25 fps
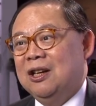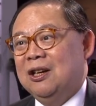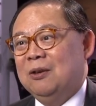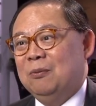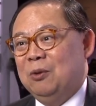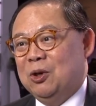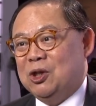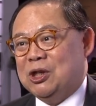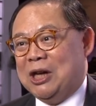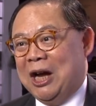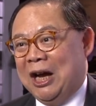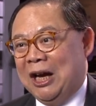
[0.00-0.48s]

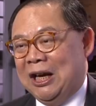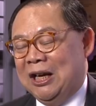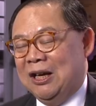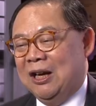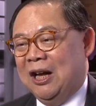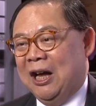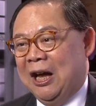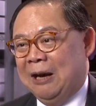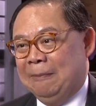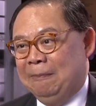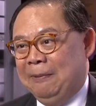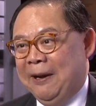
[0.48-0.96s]
which
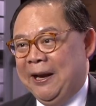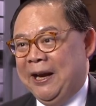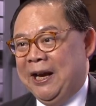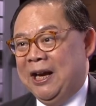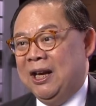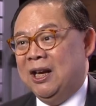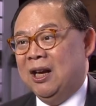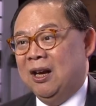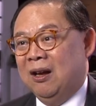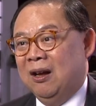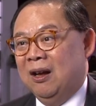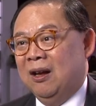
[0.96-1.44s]
I
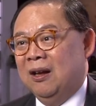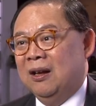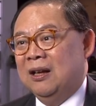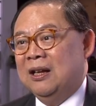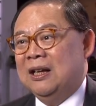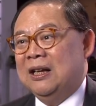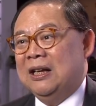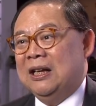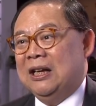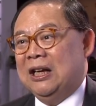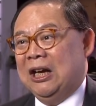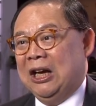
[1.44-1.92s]
played
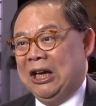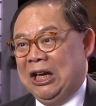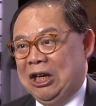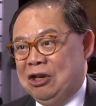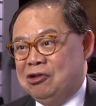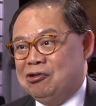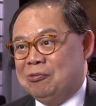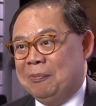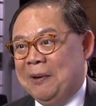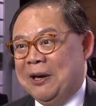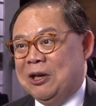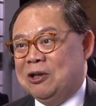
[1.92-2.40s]
an
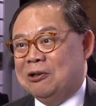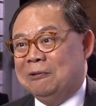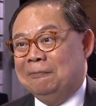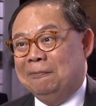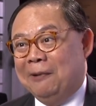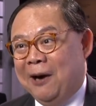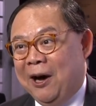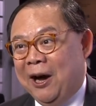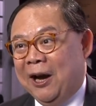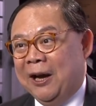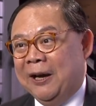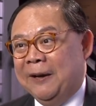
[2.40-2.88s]
instrumental
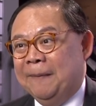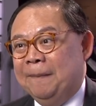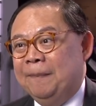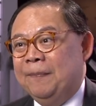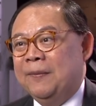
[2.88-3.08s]
part.